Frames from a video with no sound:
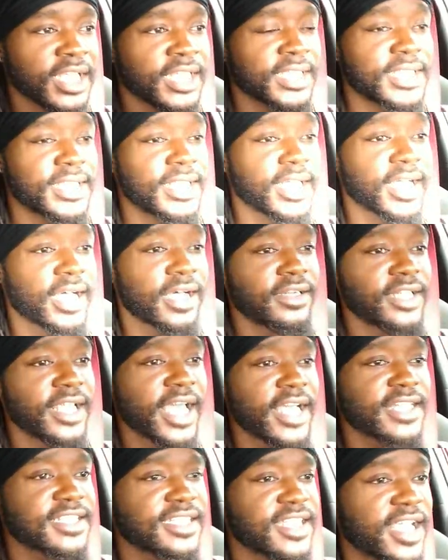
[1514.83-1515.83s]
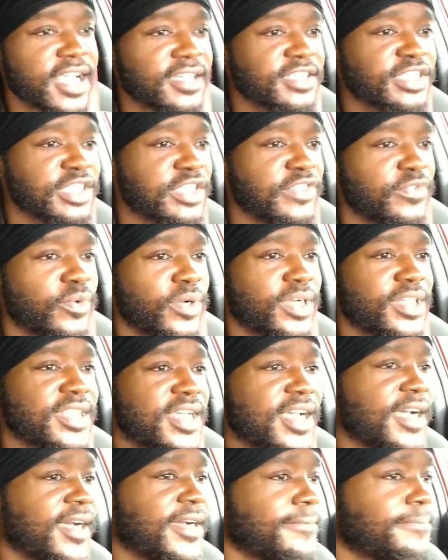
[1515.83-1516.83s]
Look, I only had to downshift one
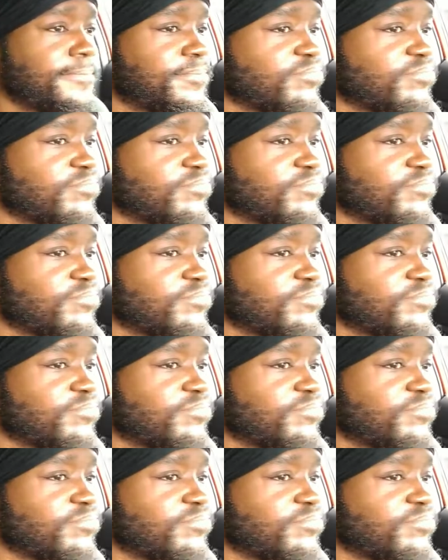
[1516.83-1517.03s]
time.